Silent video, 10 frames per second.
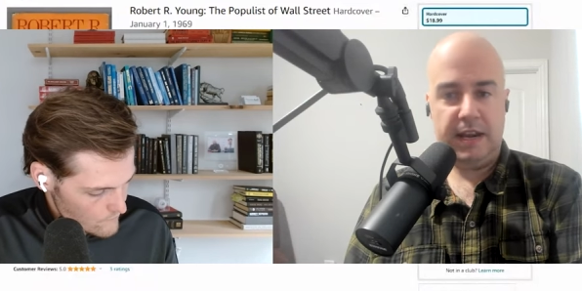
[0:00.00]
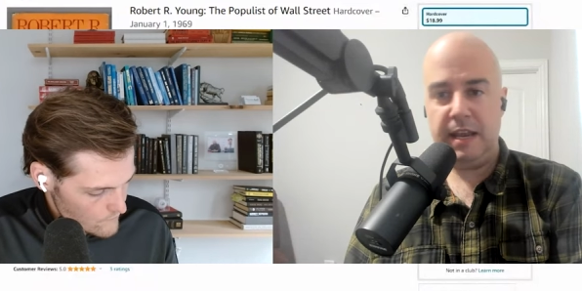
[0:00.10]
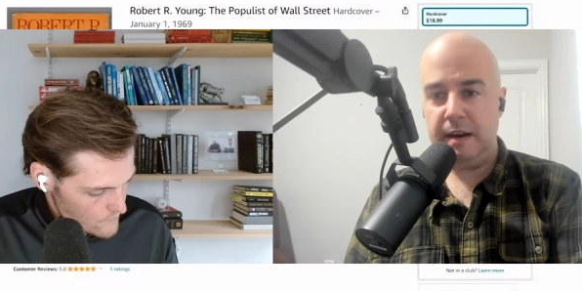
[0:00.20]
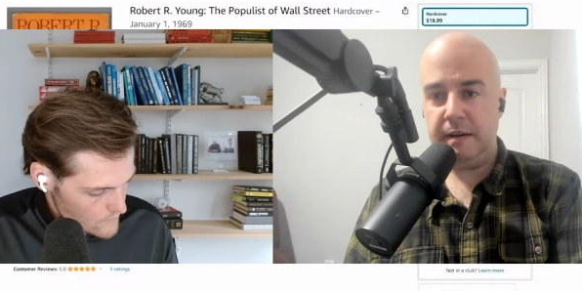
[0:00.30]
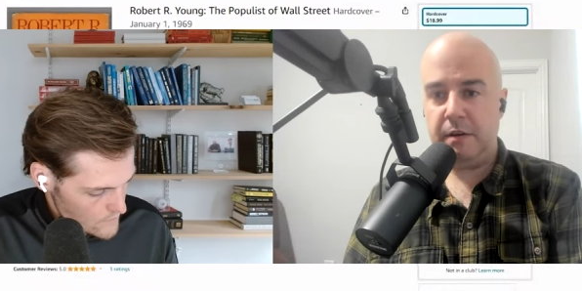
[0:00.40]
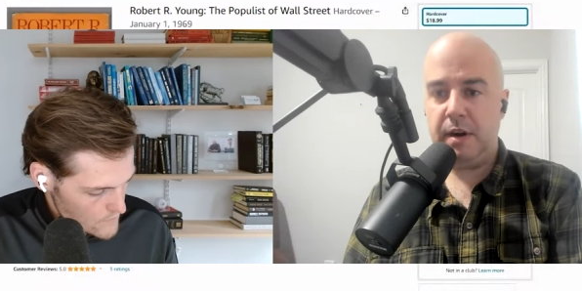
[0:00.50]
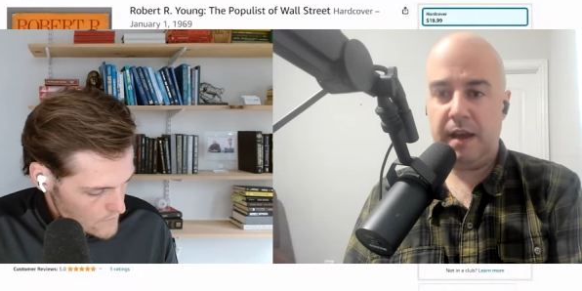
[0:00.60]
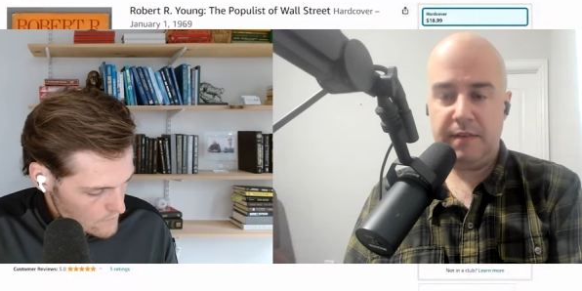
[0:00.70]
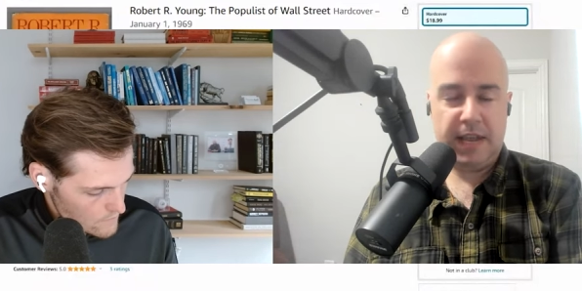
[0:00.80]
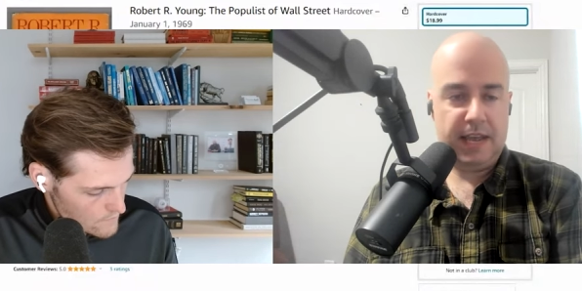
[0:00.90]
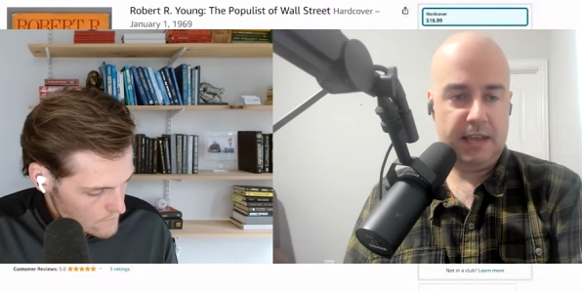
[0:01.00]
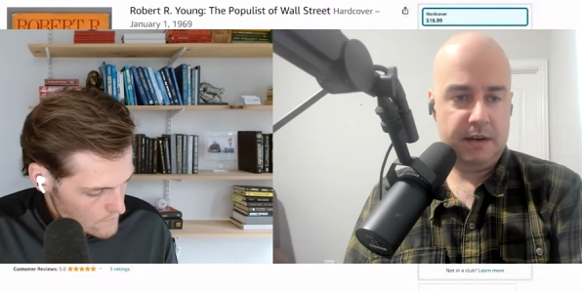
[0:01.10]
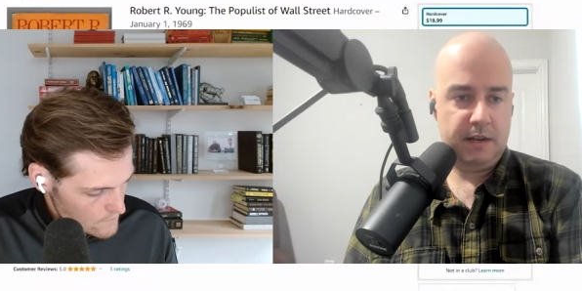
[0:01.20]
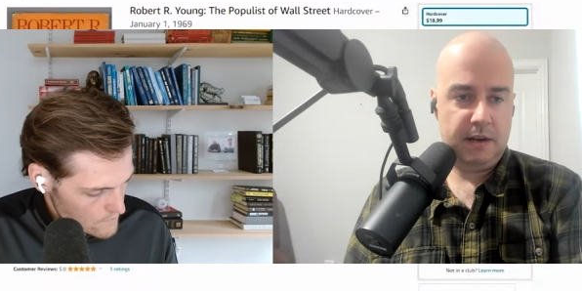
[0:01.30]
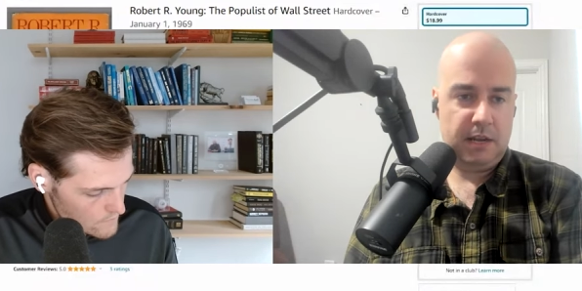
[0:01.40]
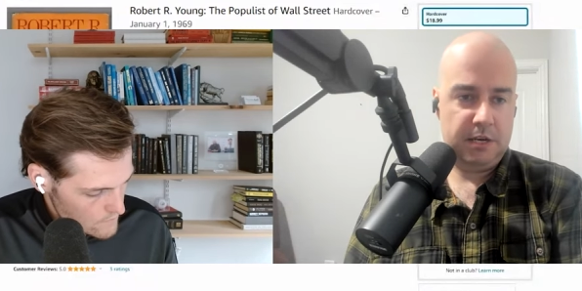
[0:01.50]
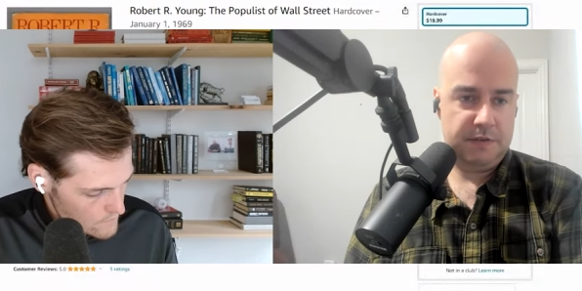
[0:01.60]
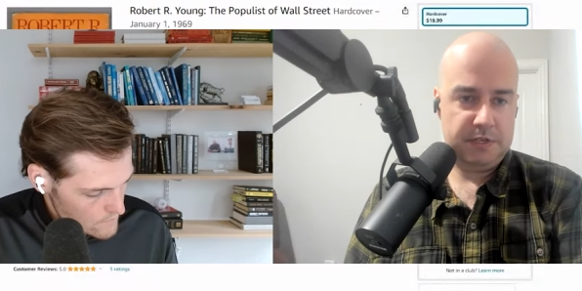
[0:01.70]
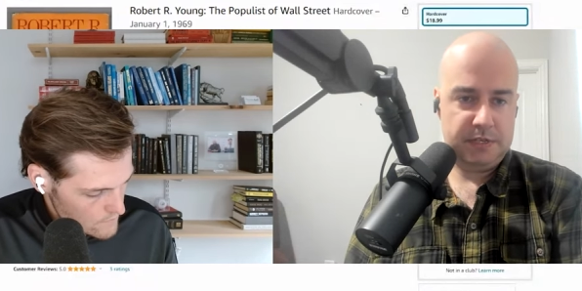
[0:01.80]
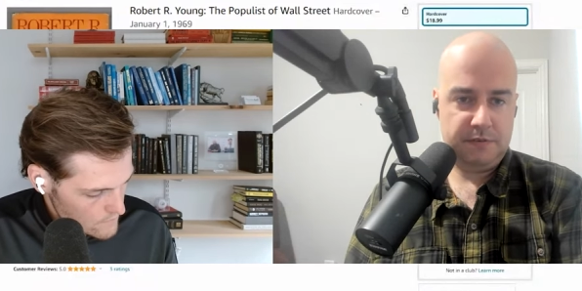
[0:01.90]
Speaker 1: it could have a hand in each of
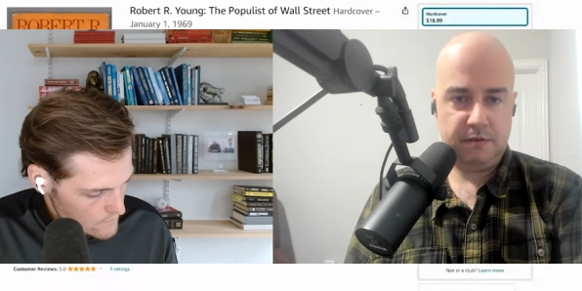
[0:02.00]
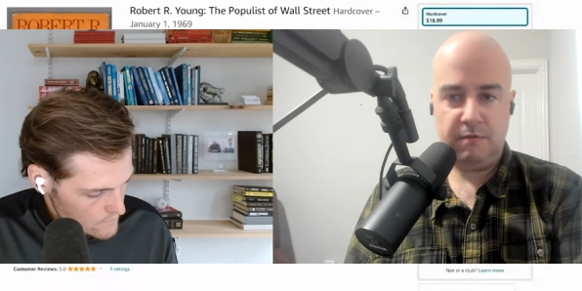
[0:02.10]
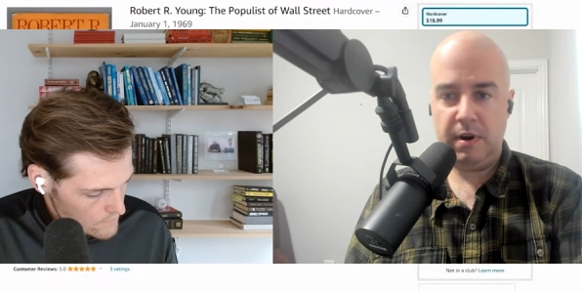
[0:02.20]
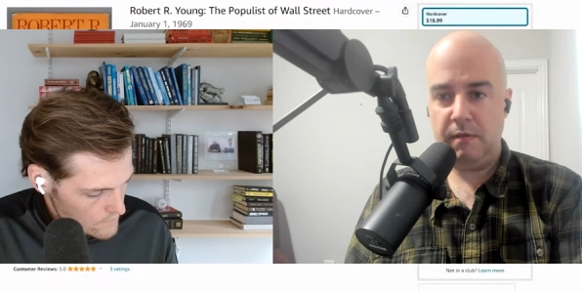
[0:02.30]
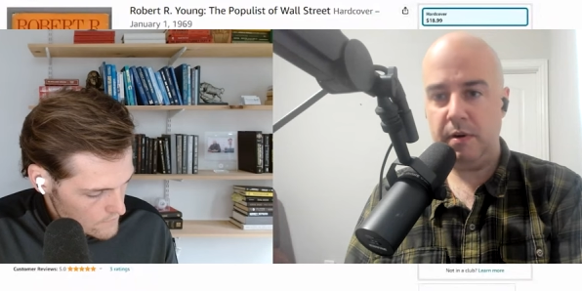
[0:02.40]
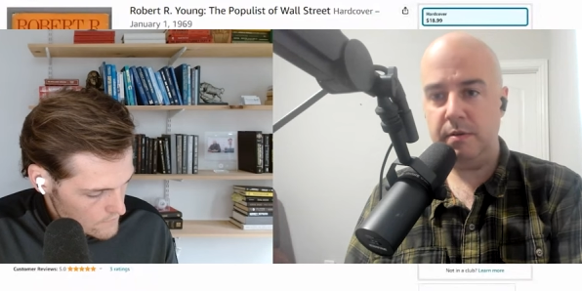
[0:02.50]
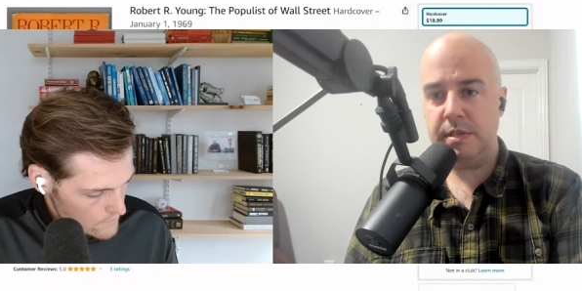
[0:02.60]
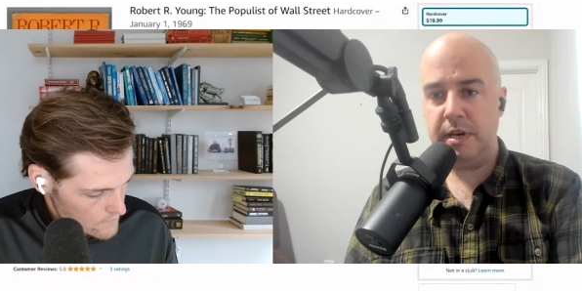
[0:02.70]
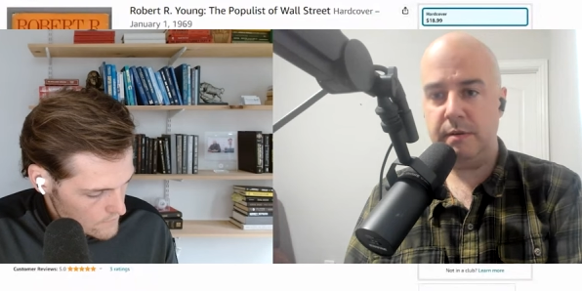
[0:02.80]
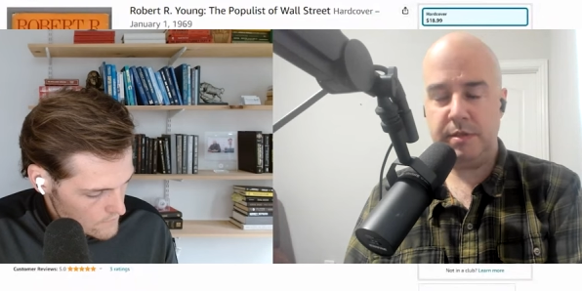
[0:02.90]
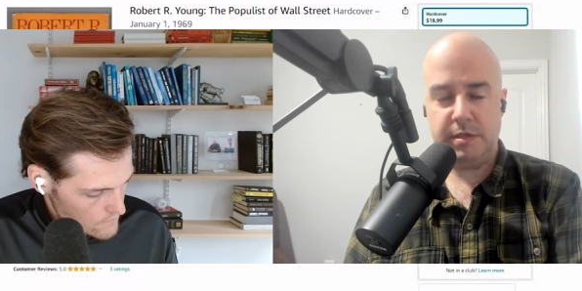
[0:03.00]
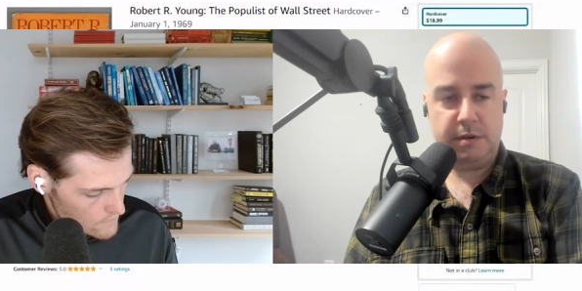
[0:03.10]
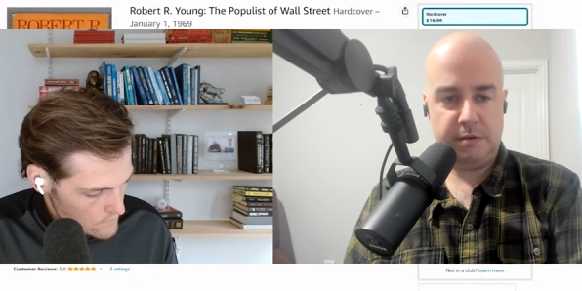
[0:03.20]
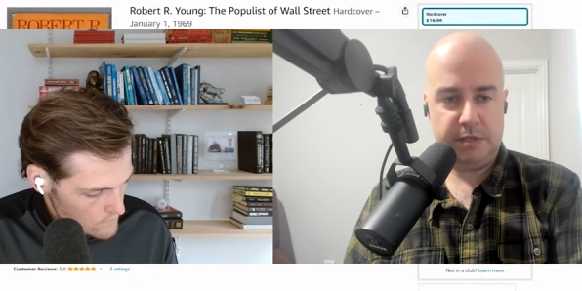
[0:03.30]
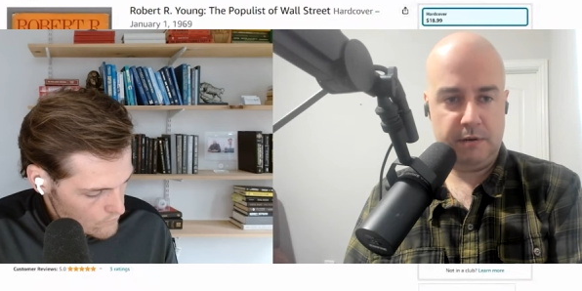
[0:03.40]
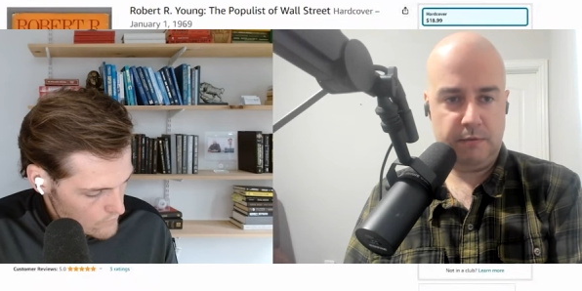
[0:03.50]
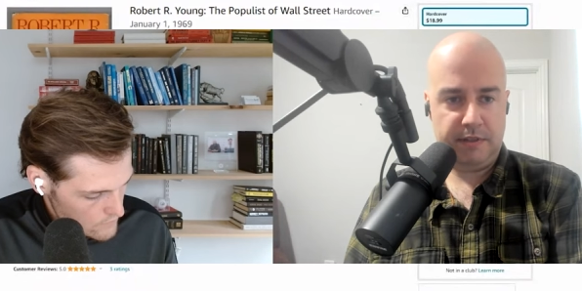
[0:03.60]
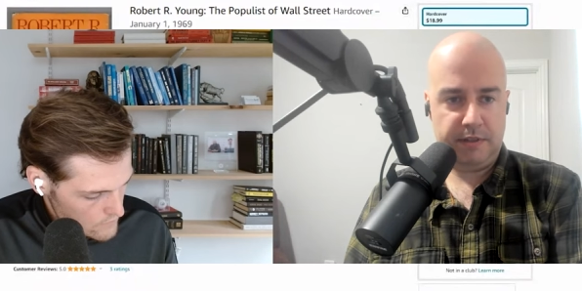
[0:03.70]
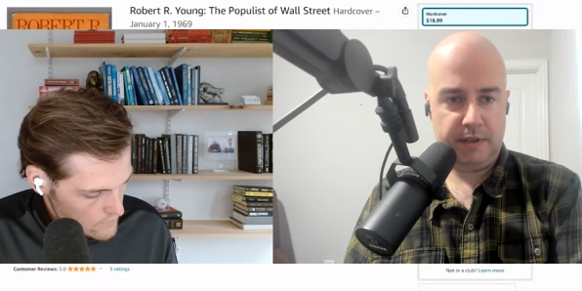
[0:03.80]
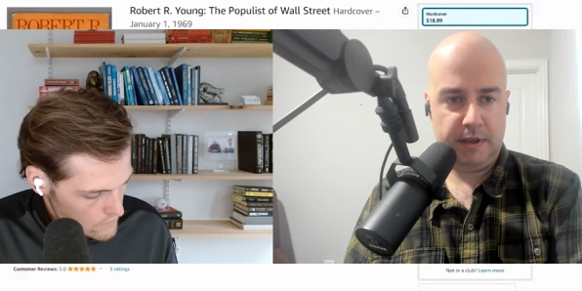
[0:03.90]
these different railroads that it was associated
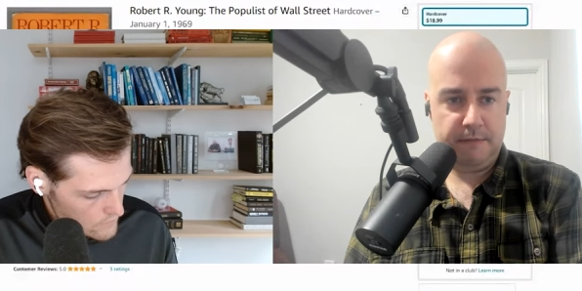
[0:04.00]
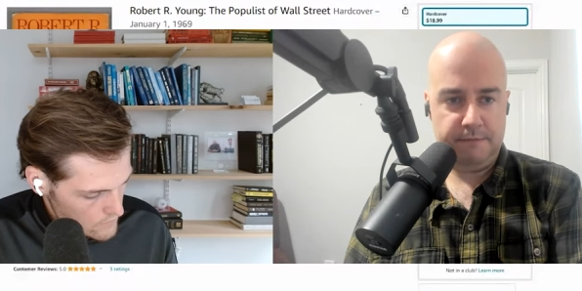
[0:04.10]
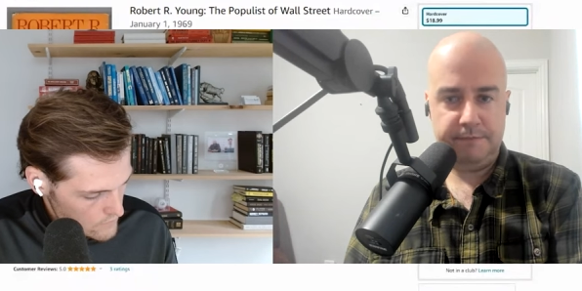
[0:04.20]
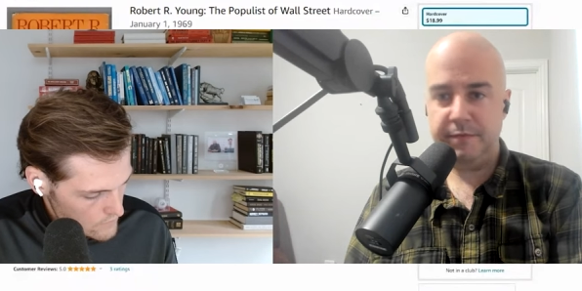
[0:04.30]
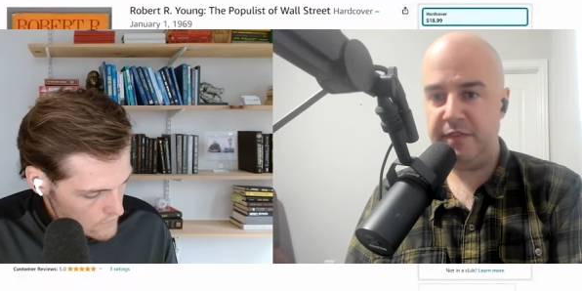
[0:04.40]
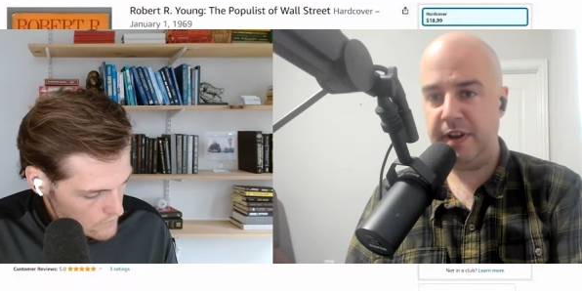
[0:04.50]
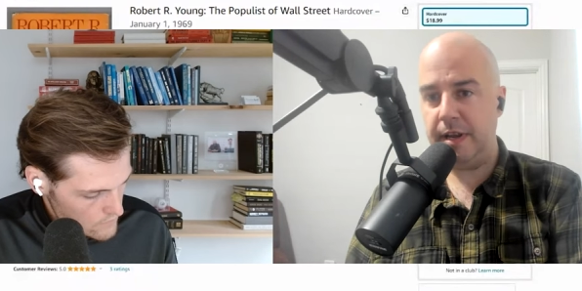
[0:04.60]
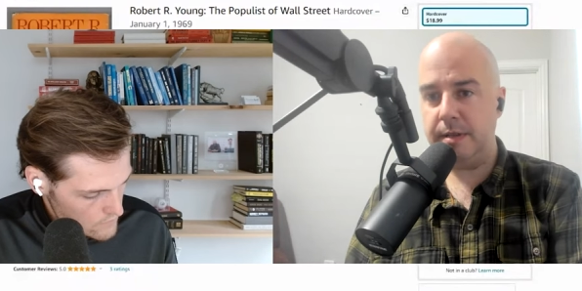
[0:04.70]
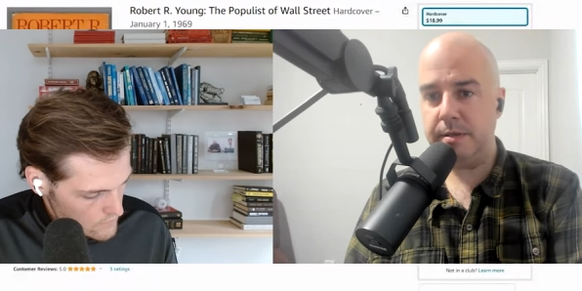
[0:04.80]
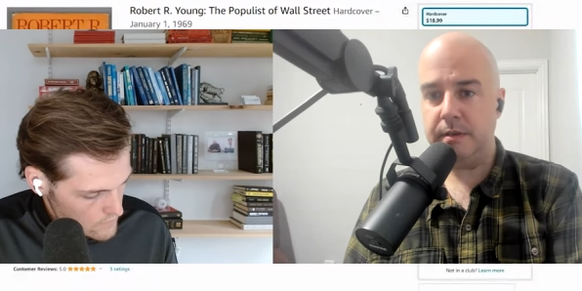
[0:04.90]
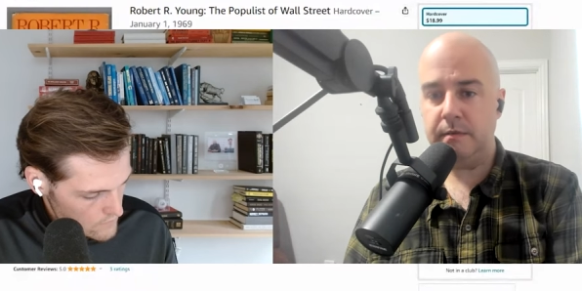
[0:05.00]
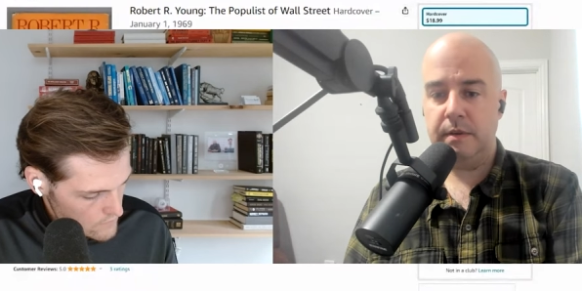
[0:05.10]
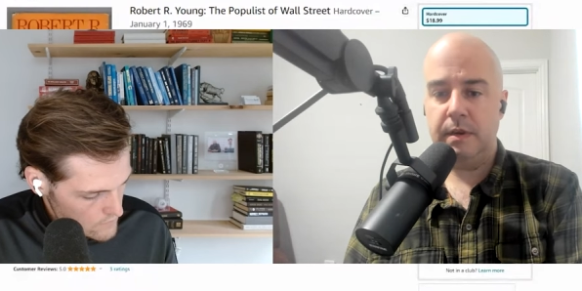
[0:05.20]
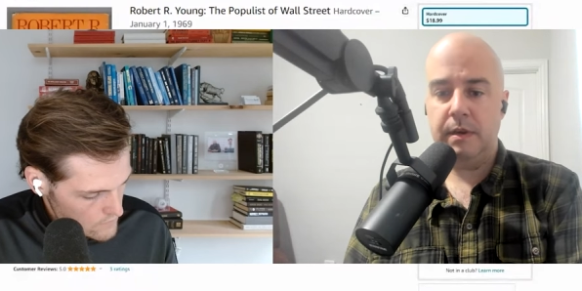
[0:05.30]
with um, financing